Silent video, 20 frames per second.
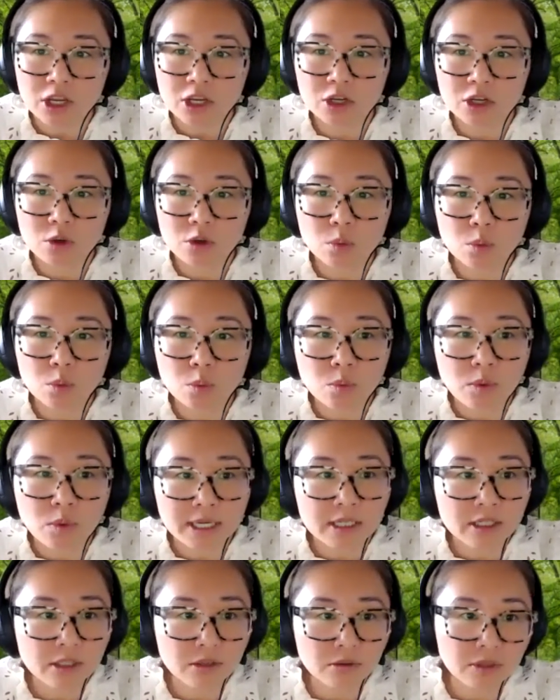when
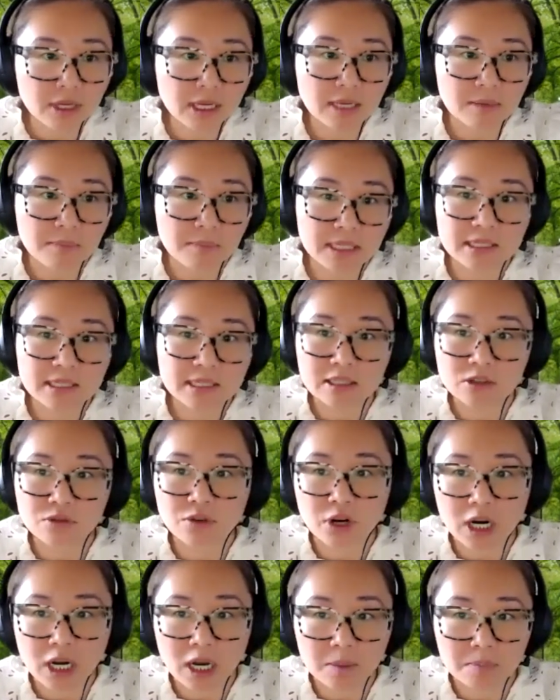do you think it makes sense for
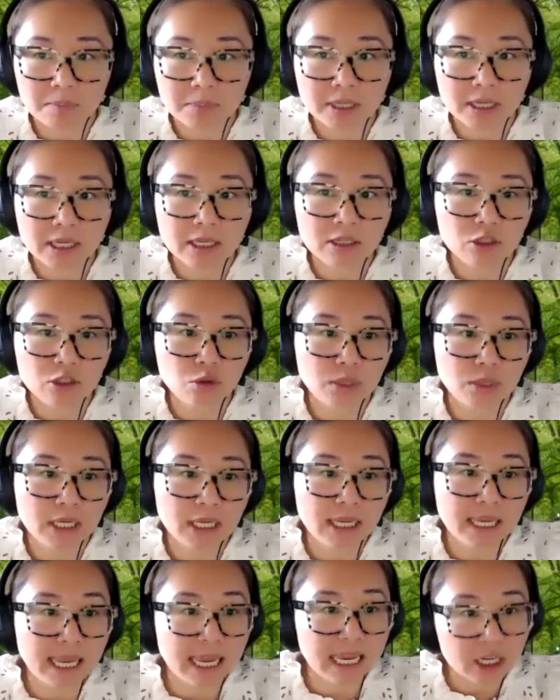a company to
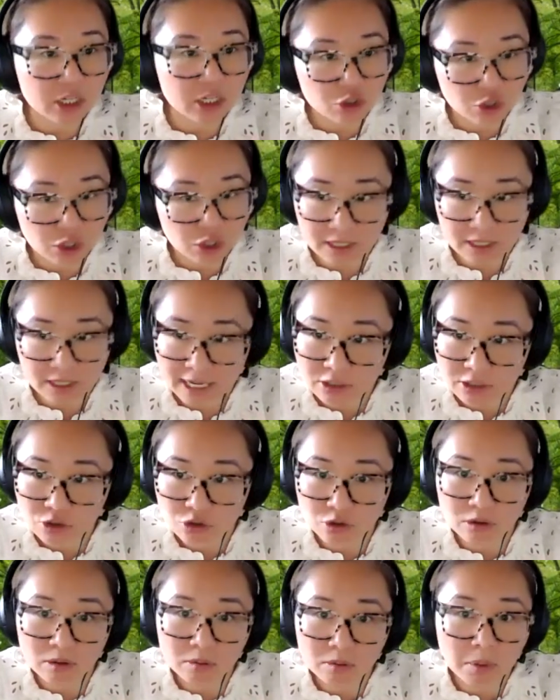engage an
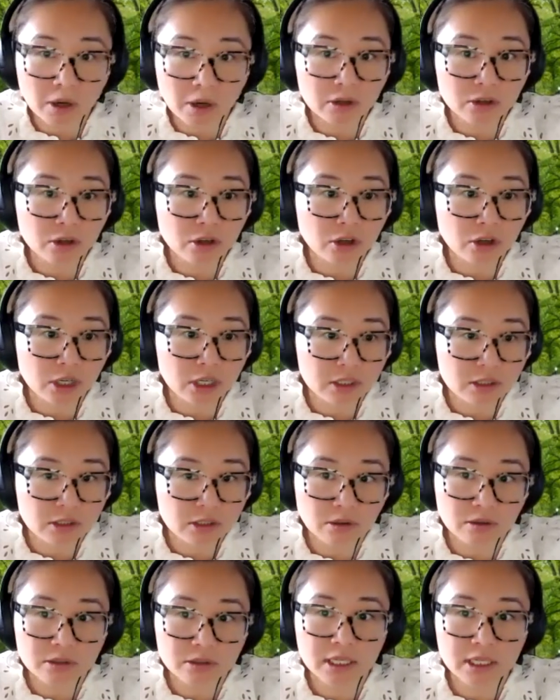external partner or
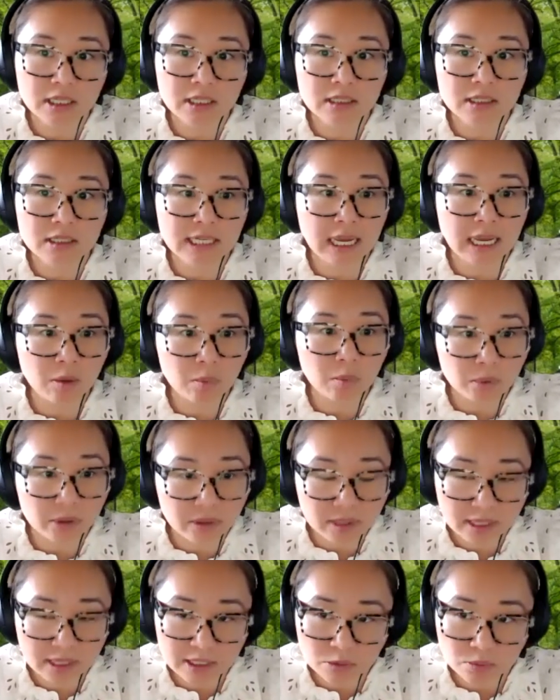consultant to help with the
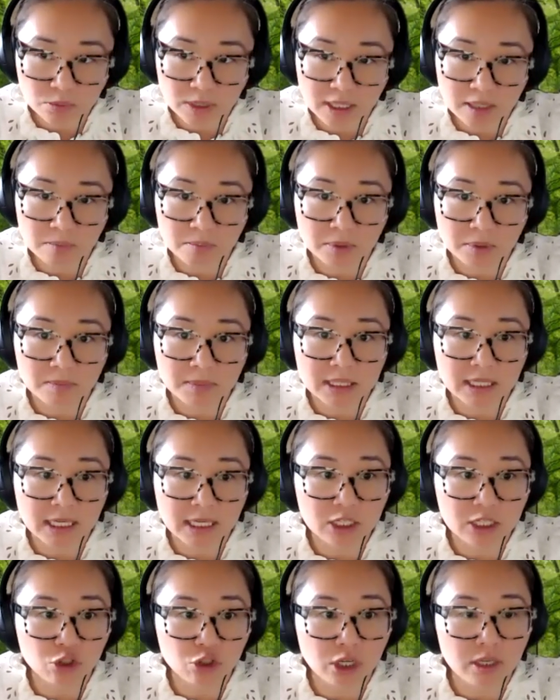NetSuite
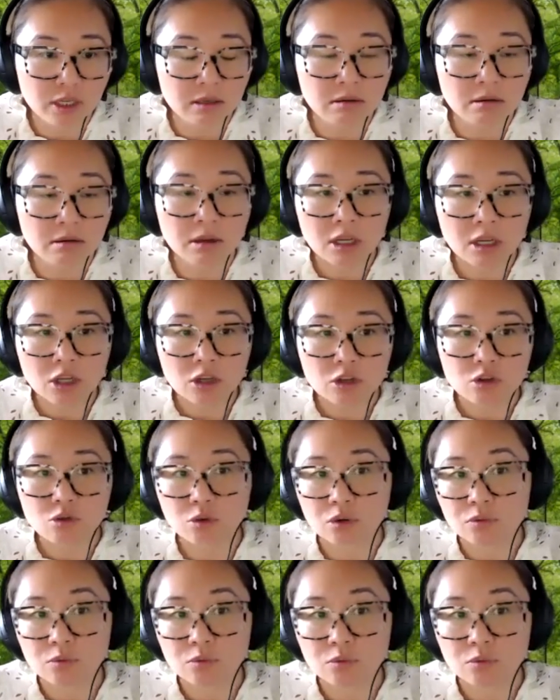implementation? Sort
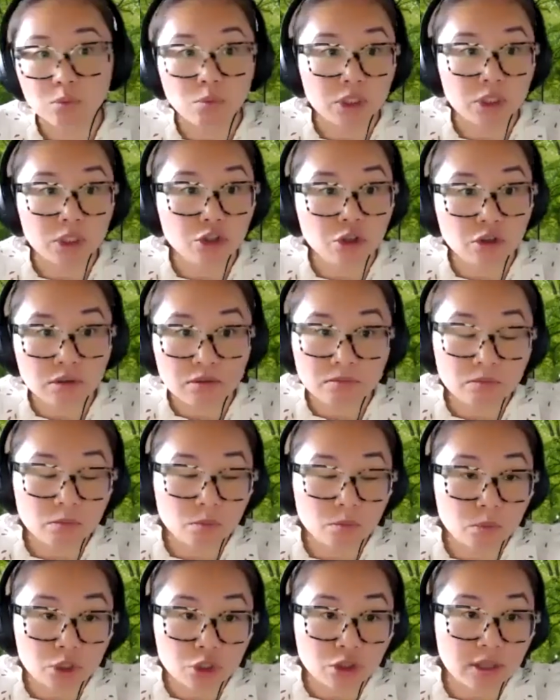of what should
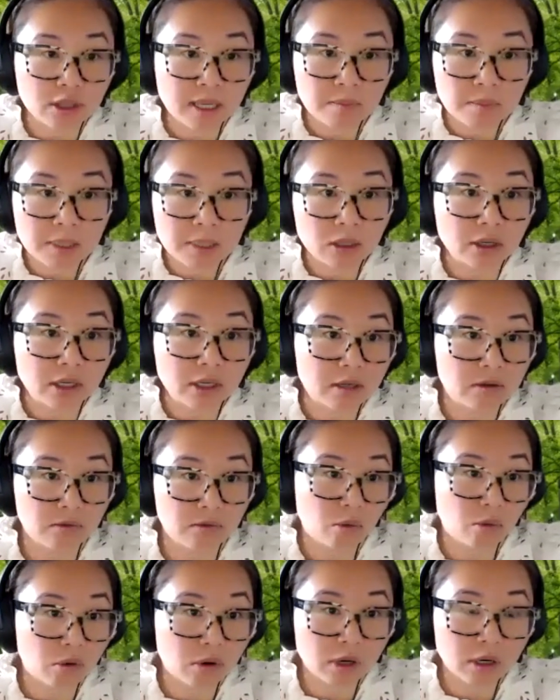they be looking
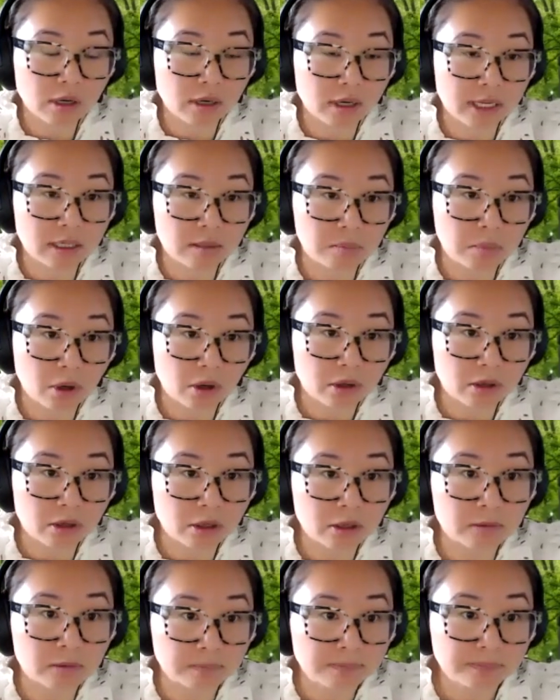for in a
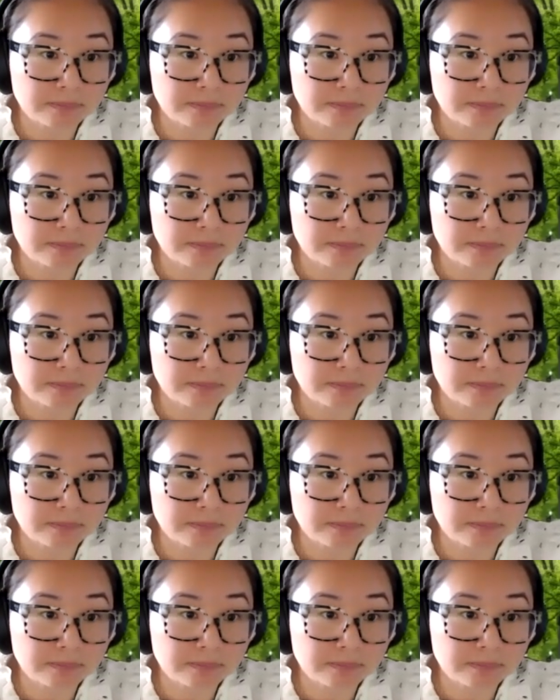partner?